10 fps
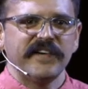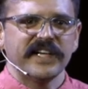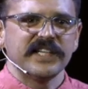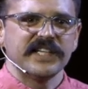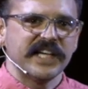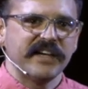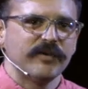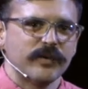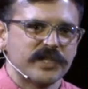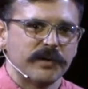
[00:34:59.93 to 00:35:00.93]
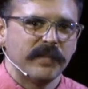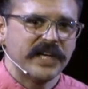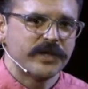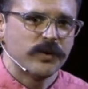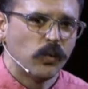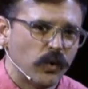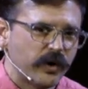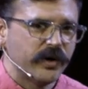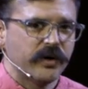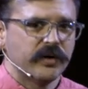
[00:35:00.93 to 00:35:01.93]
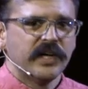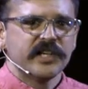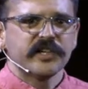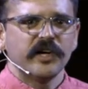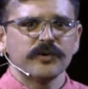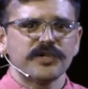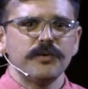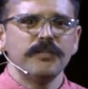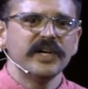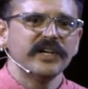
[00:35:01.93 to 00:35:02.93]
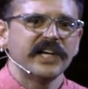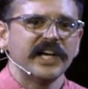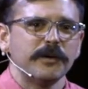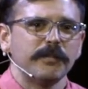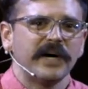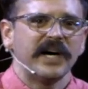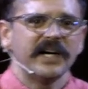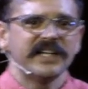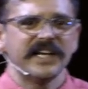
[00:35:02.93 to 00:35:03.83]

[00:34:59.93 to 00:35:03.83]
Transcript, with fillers: the fact that David was an amazing warrior. Saul was humiliated by